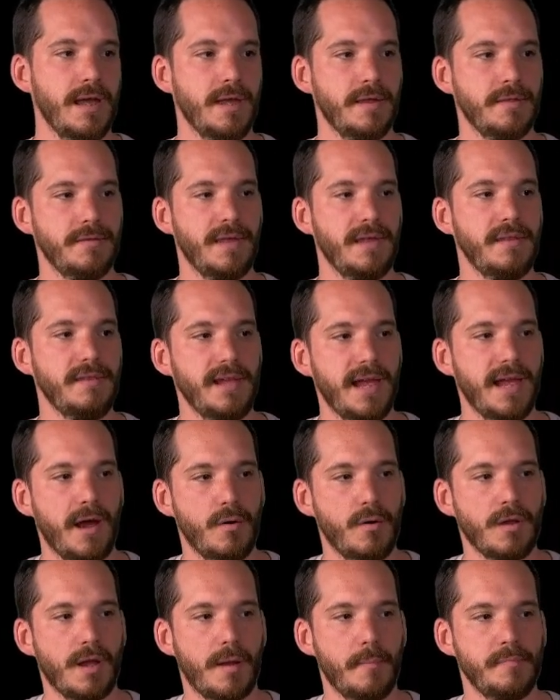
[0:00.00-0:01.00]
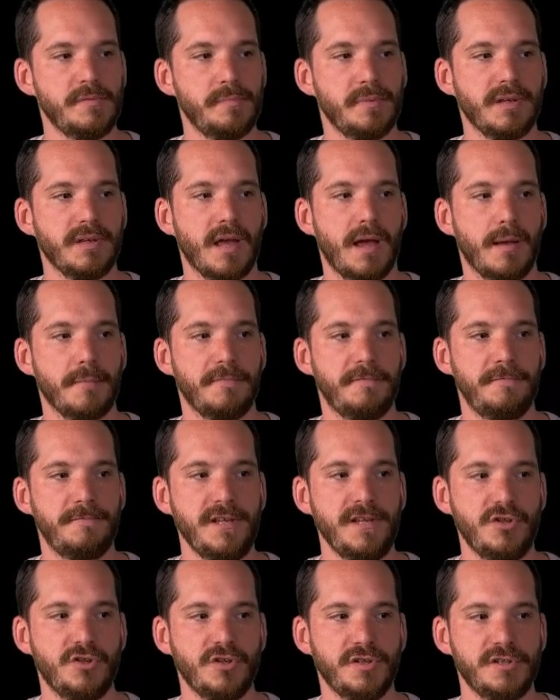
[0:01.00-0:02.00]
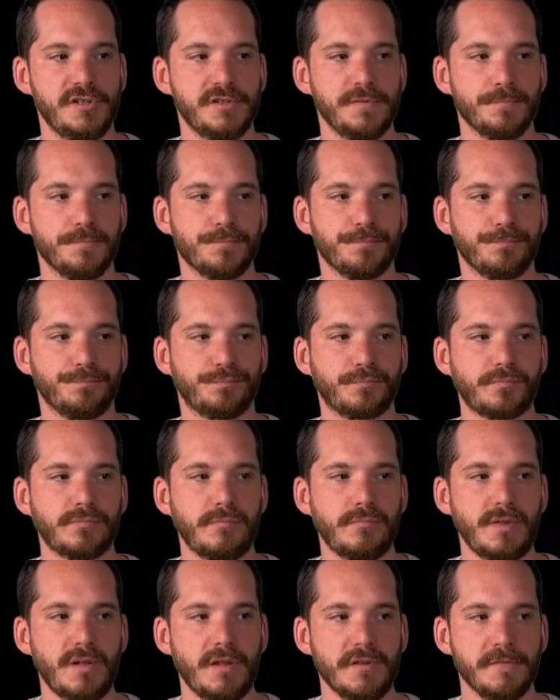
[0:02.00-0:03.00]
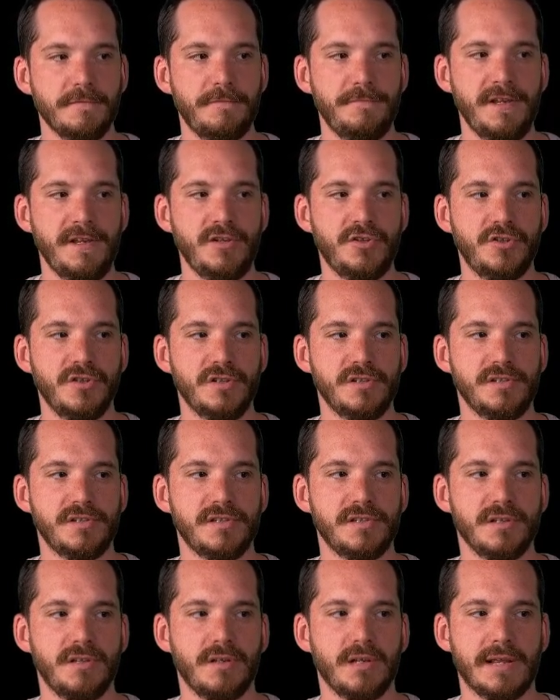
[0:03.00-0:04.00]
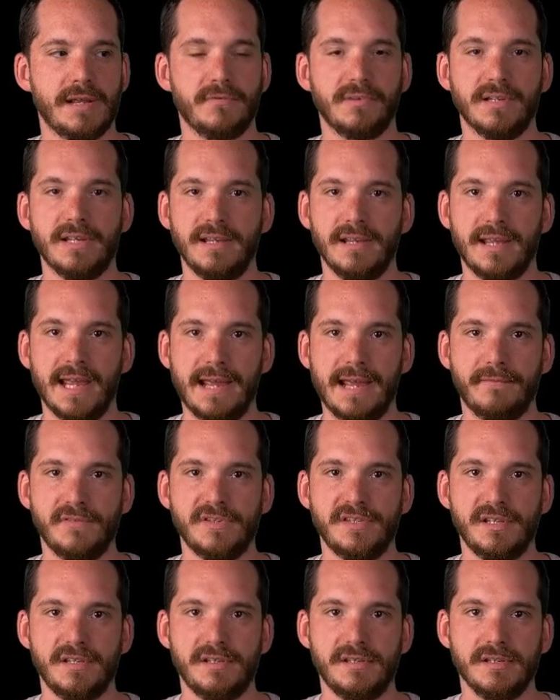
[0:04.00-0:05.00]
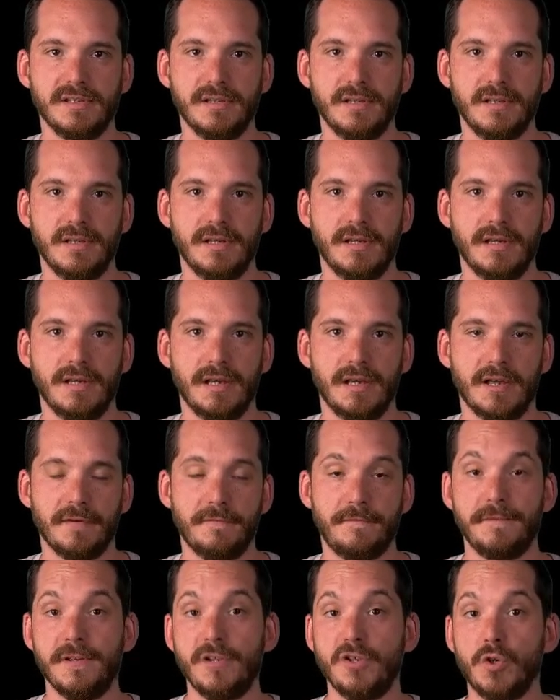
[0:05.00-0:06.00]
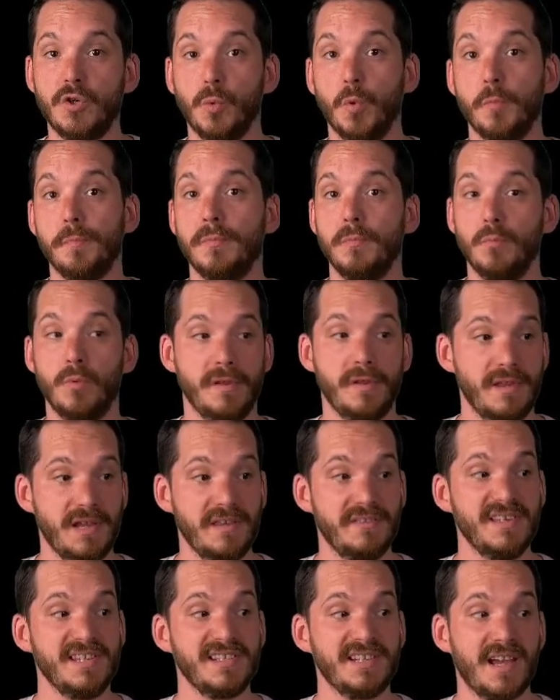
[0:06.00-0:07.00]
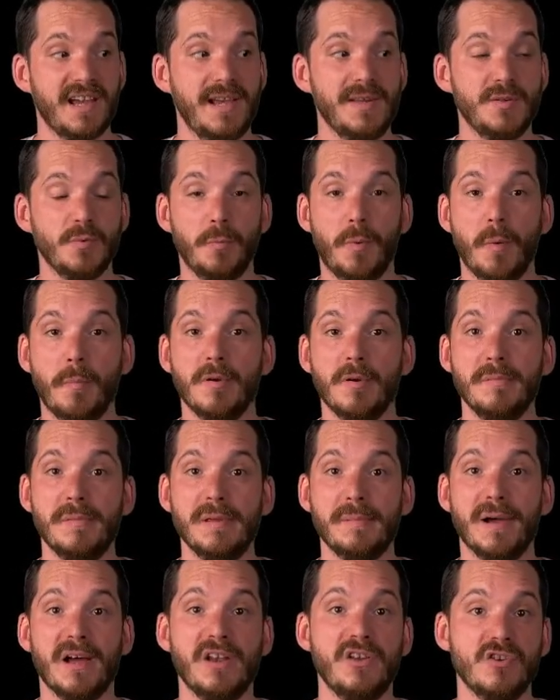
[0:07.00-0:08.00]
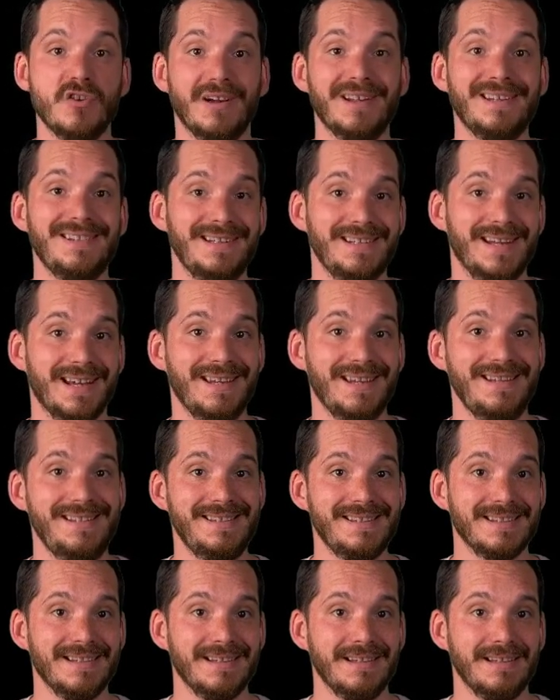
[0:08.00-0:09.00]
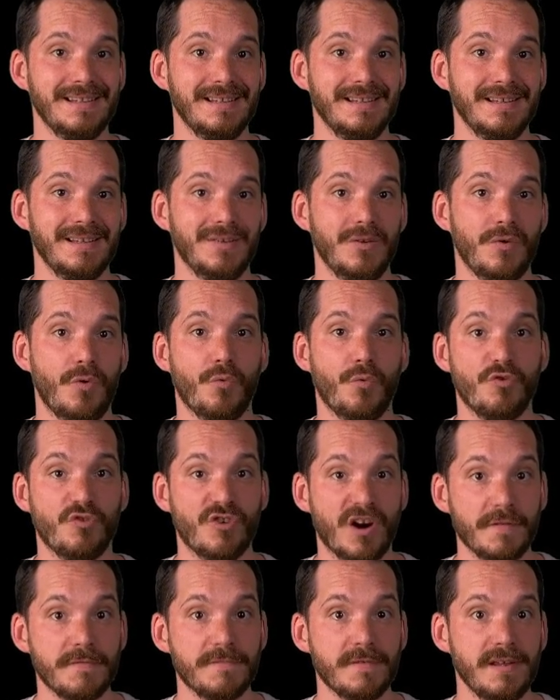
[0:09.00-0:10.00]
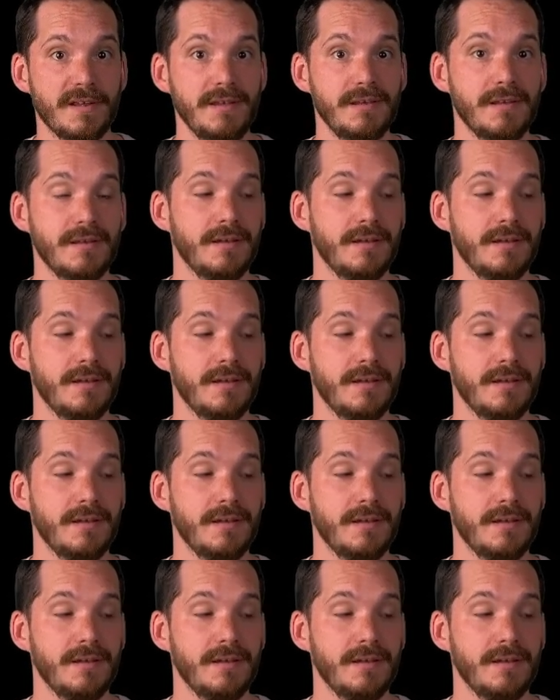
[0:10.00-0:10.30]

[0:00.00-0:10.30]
Then the outcomes become features. The features could have lean canvases. A feature would in this case, would probably be about 90 days, roughly,